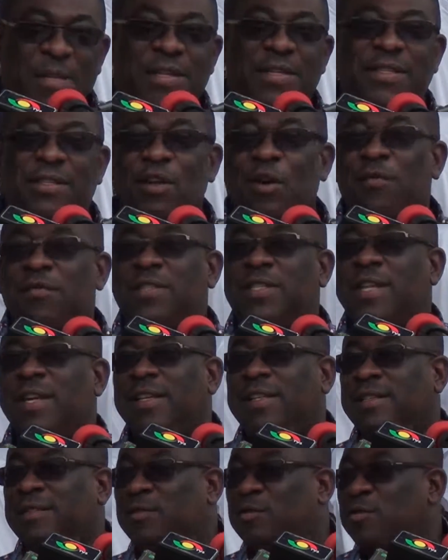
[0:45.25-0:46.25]
minister of
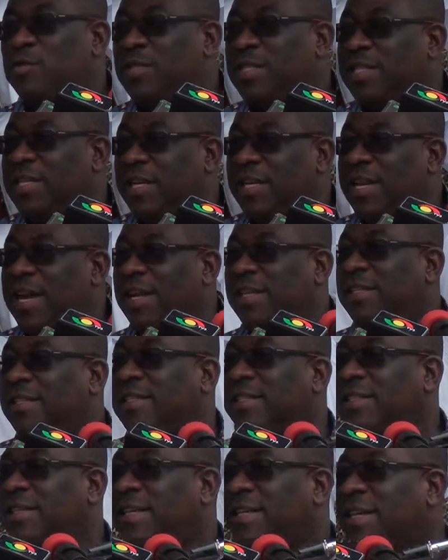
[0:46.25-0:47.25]
state who would say that
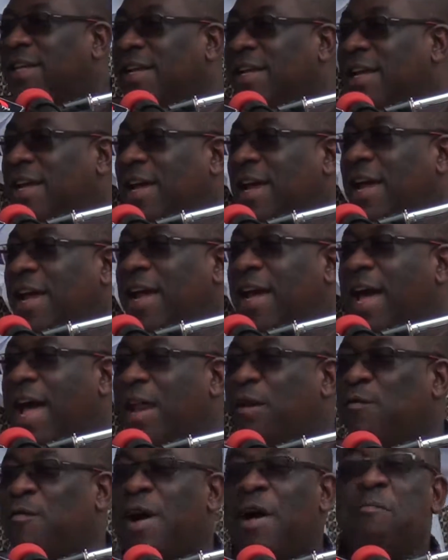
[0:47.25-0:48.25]

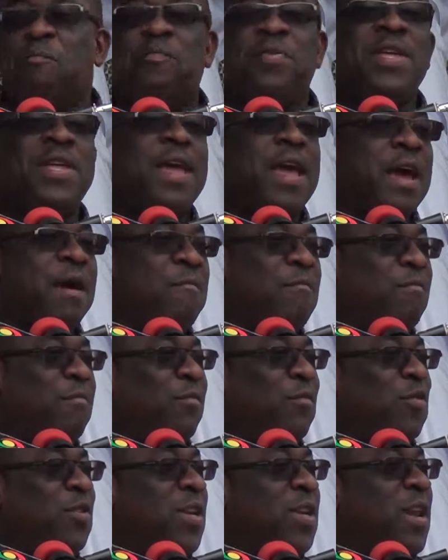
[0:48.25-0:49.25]
at 1 p.m.,
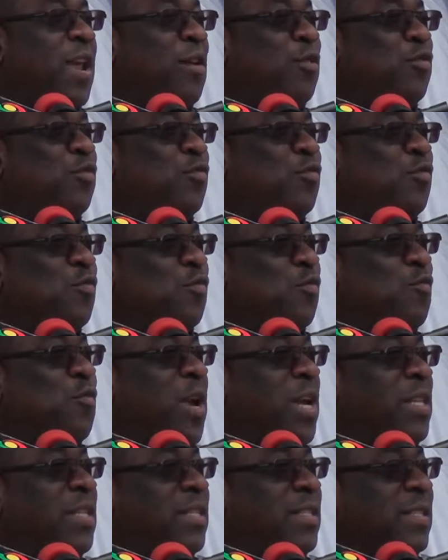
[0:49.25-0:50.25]
you needed to
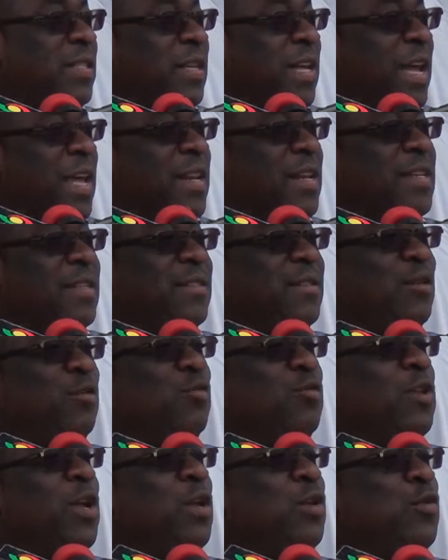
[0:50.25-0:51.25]
wait and listen
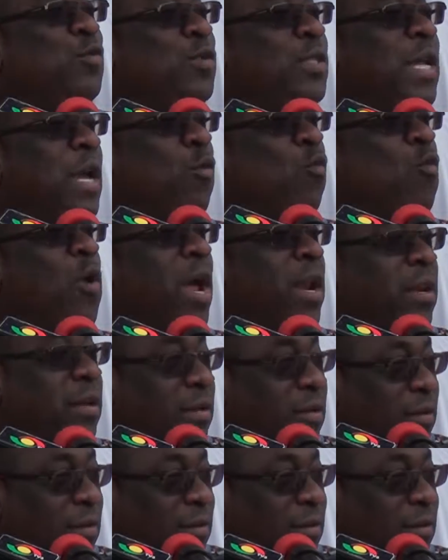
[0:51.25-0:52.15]
to the news at 1